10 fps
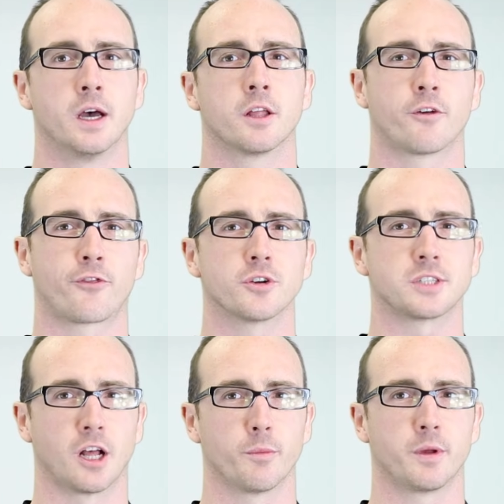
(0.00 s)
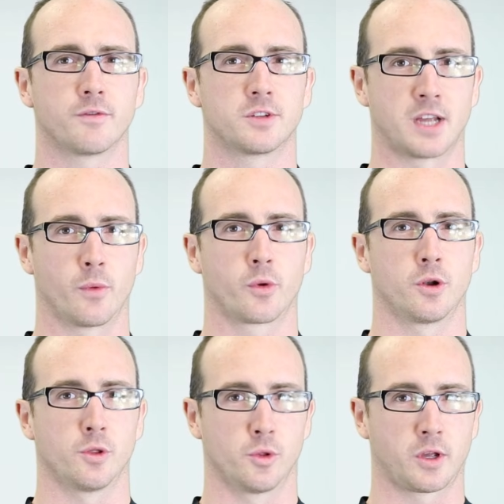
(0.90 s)
The first element of design we're going
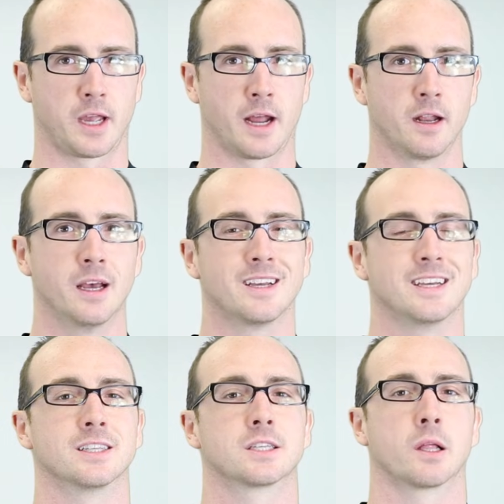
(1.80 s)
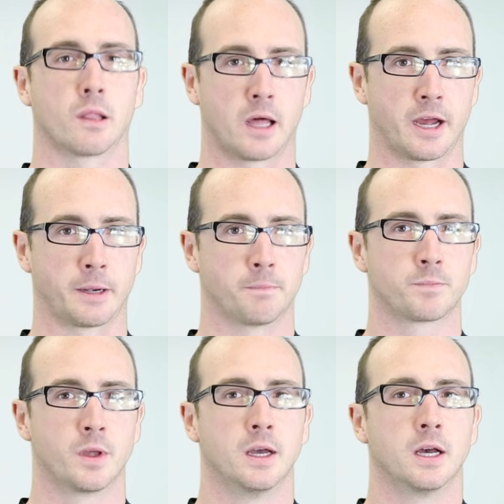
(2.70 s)
to look at is line.
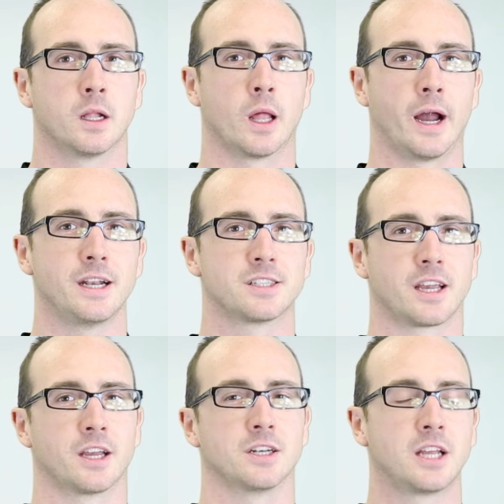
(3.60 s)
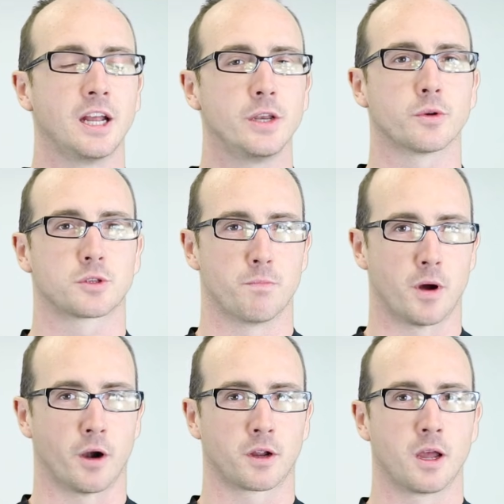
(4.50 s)
Line is a continuous
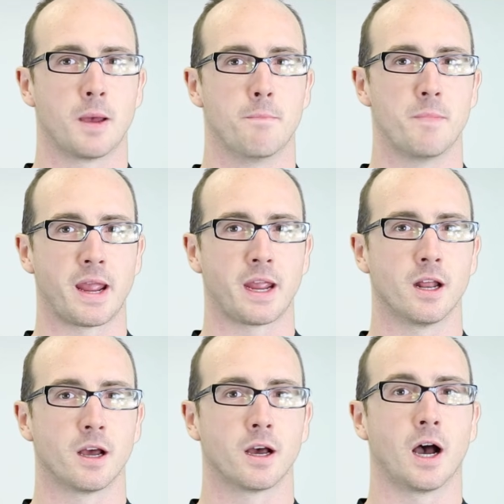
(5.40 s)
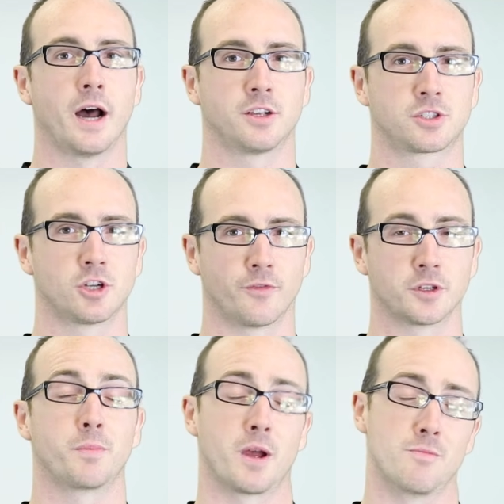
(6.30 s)
mark made on a
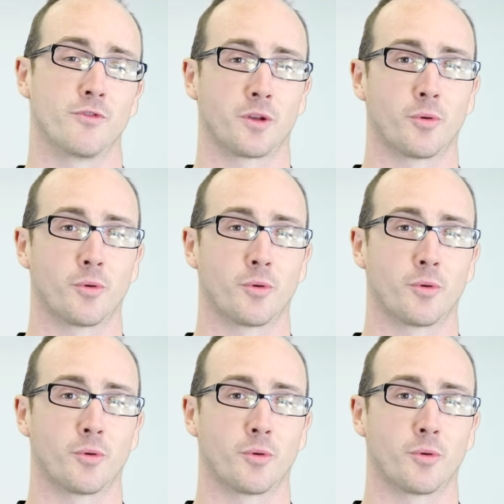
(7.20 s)
surface by a moving